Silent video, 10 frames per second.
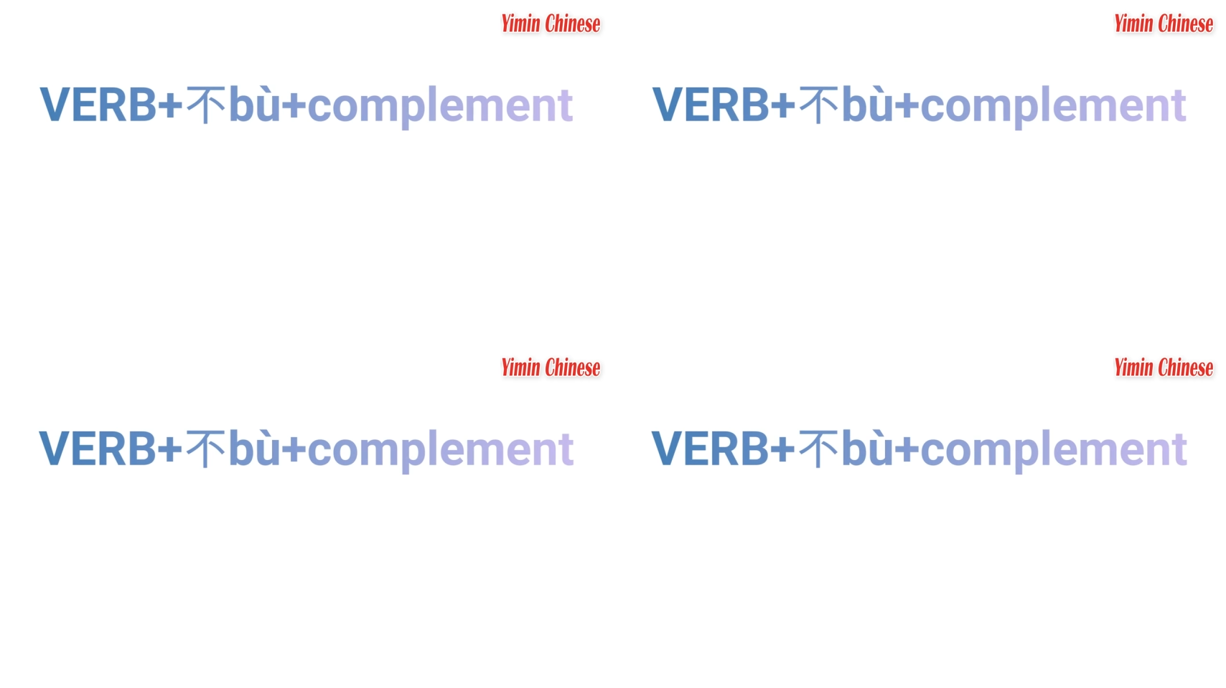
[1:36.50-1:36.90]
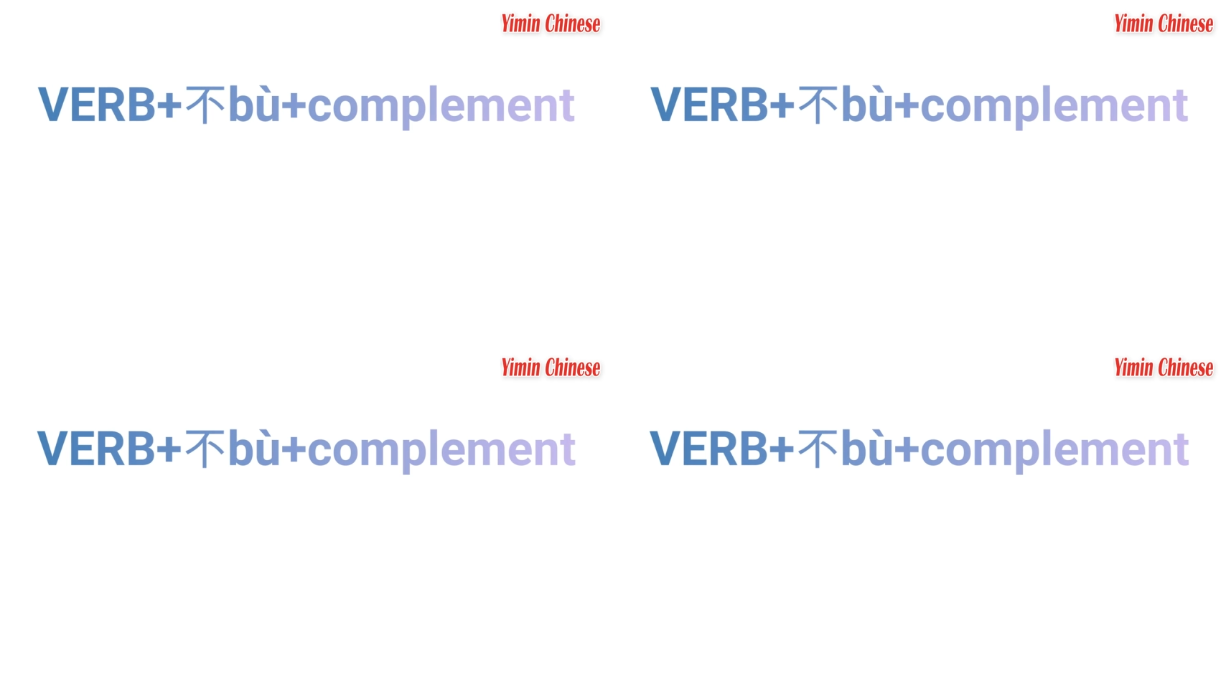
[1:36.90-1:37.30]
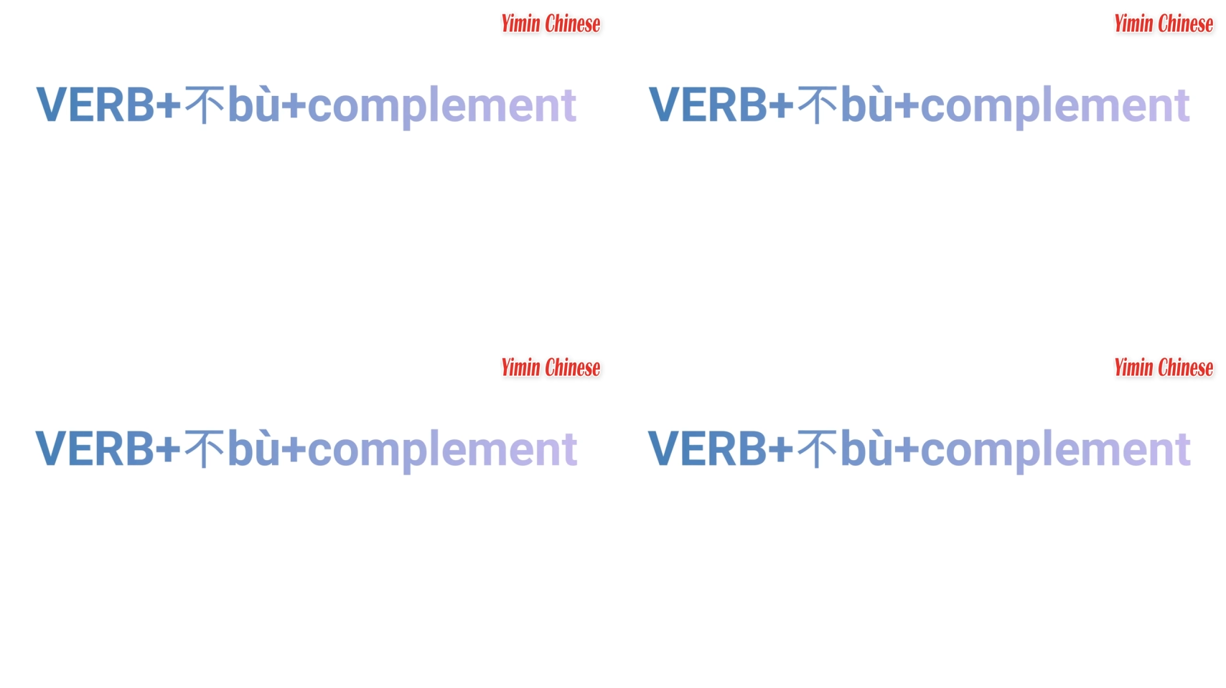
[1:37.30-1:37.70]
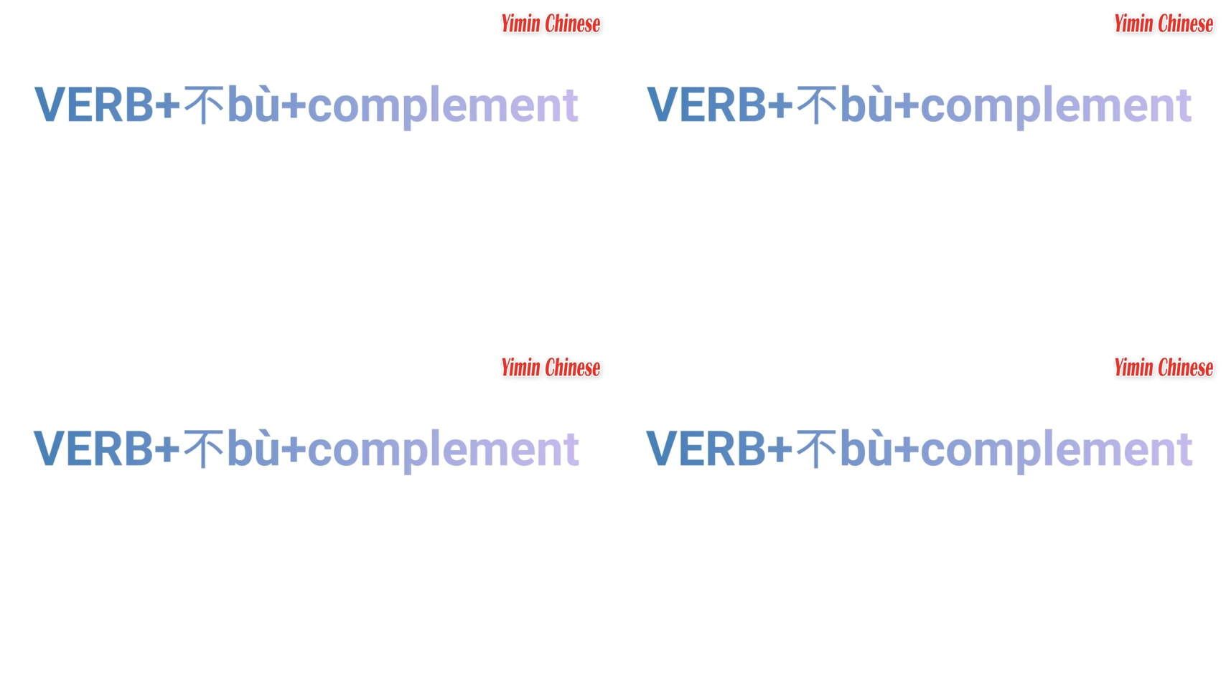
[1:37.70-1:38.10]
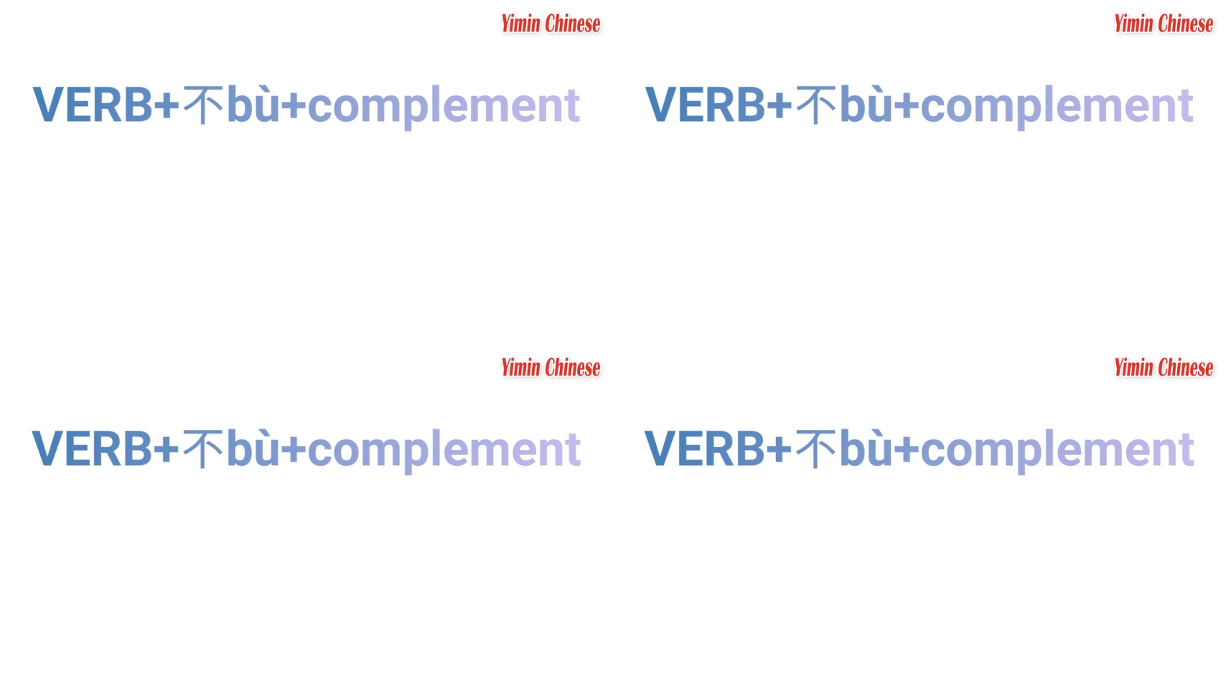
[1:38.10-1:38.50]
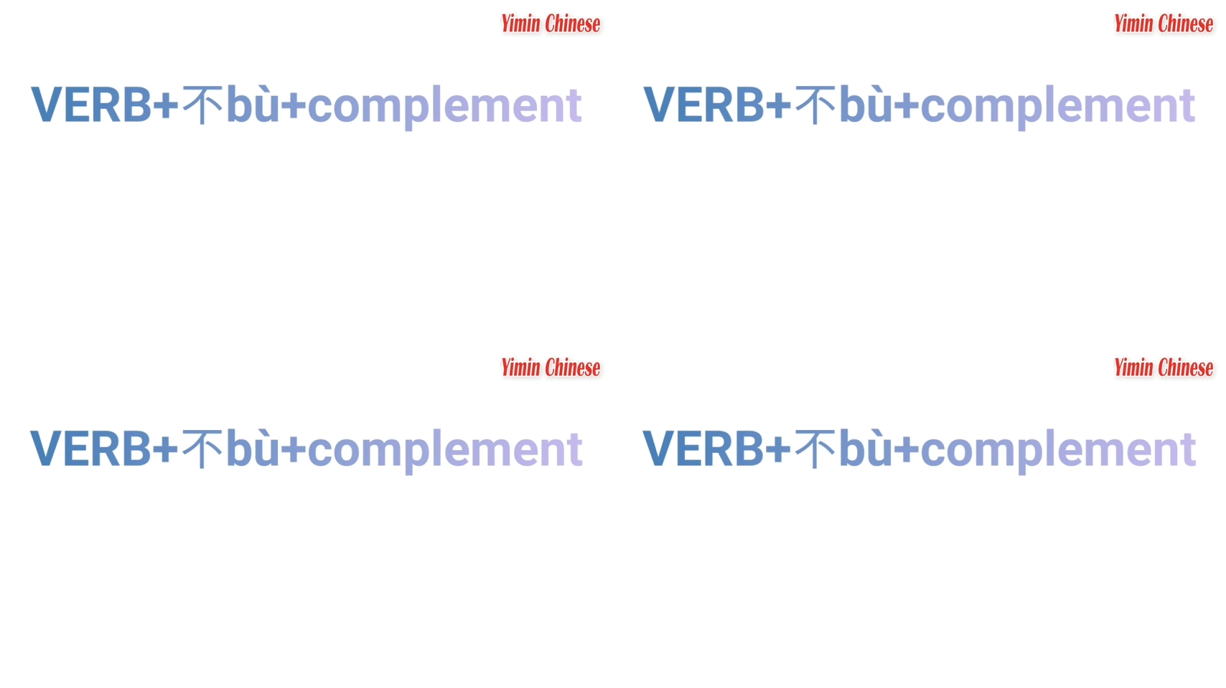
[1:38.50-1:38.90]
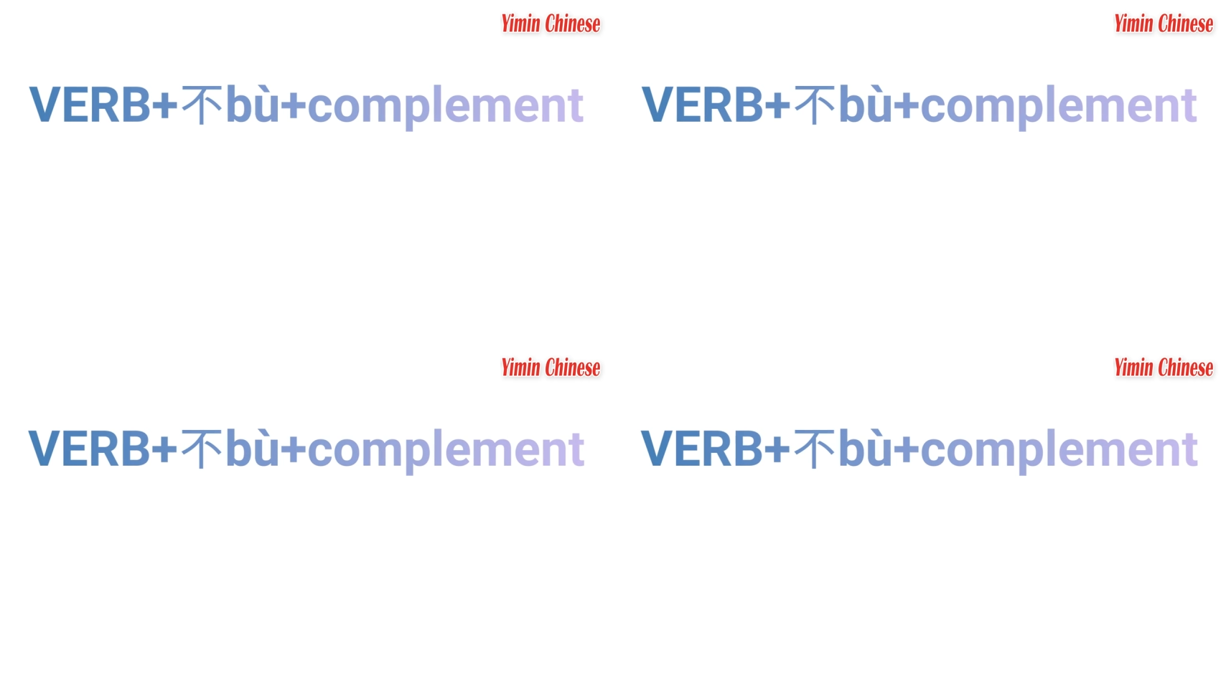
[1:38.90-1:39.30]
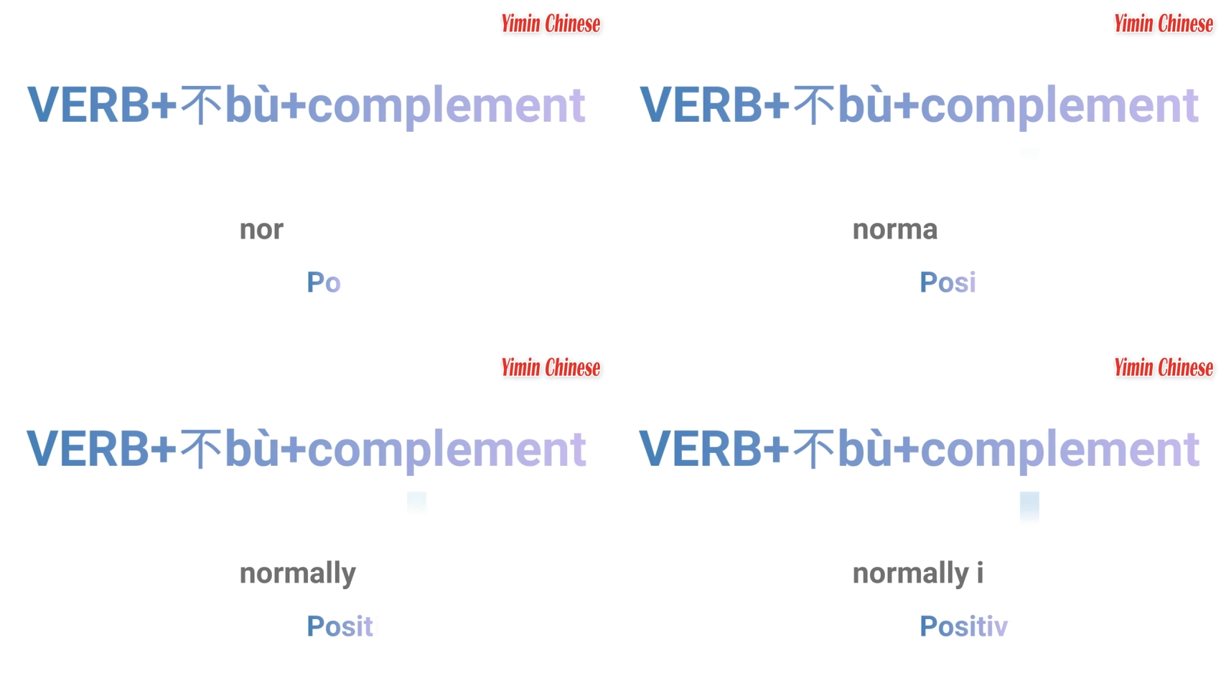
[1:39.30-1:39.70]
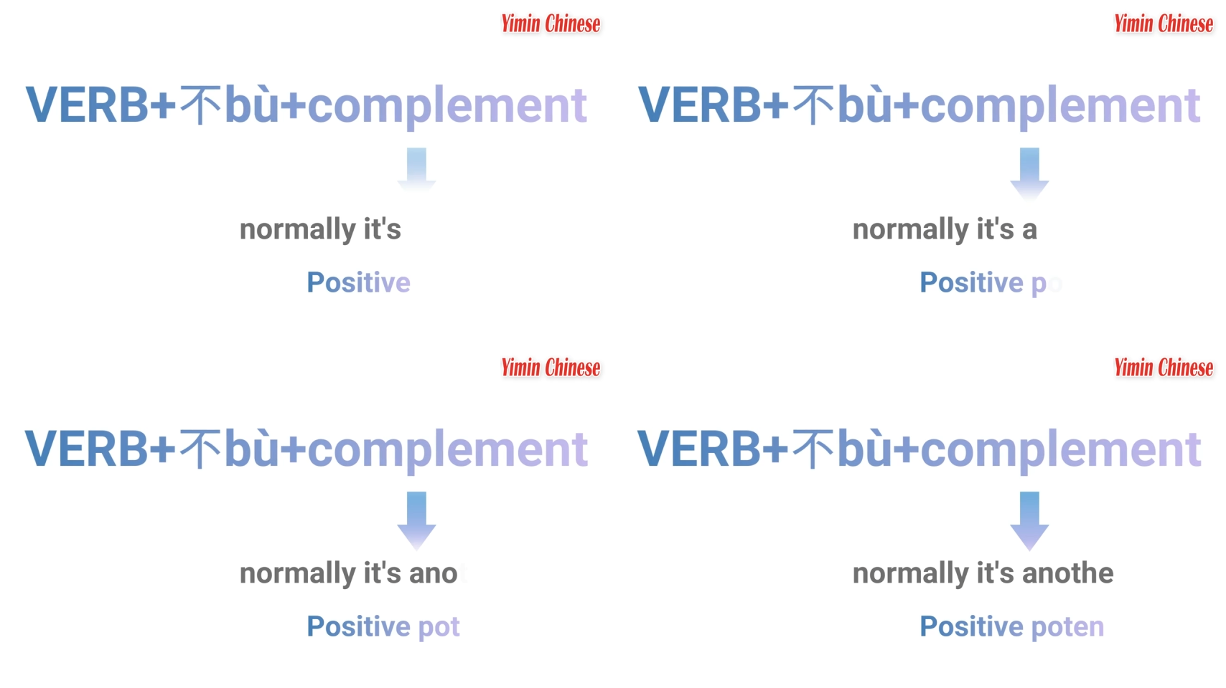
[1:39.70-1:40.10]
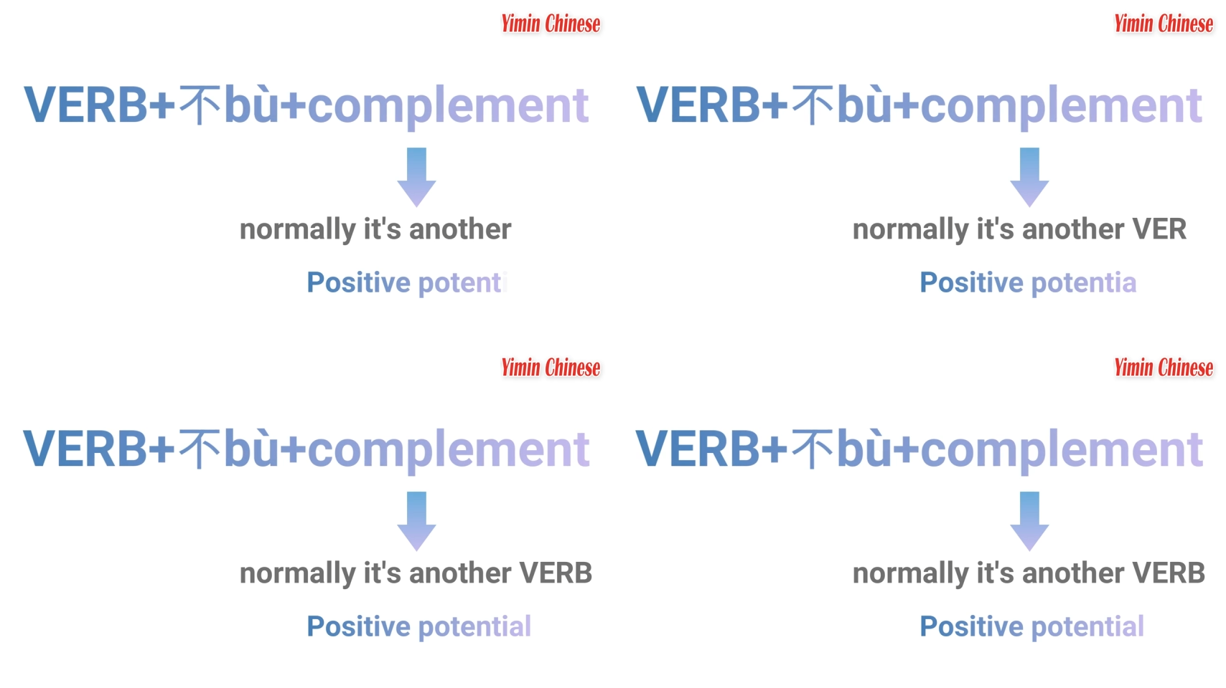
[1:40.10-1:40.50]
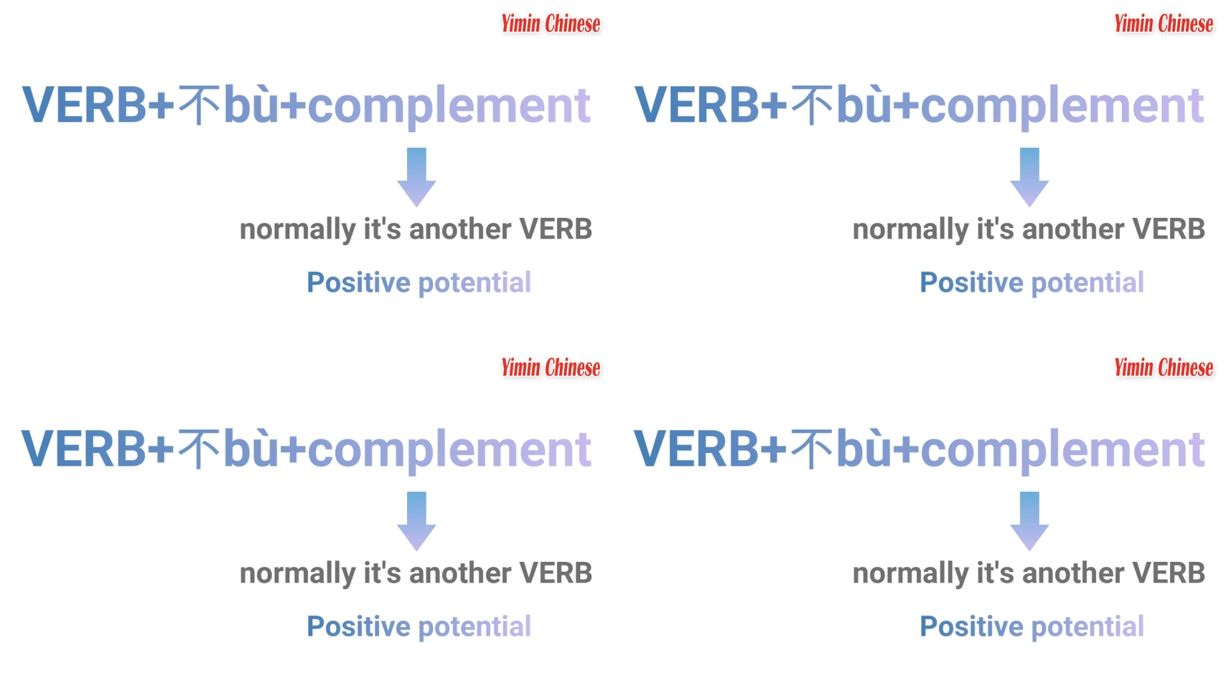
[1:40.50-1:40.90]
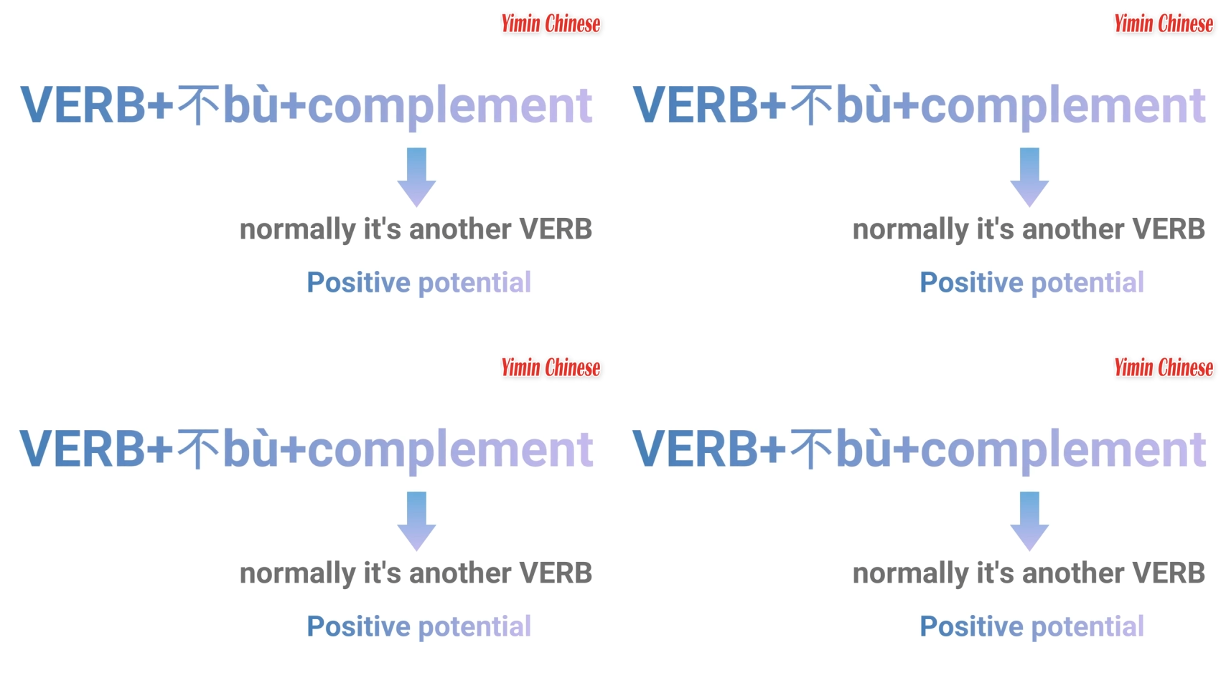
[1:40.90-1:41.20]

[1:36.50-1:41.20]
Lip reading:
No face is visible, so there are no lips to read.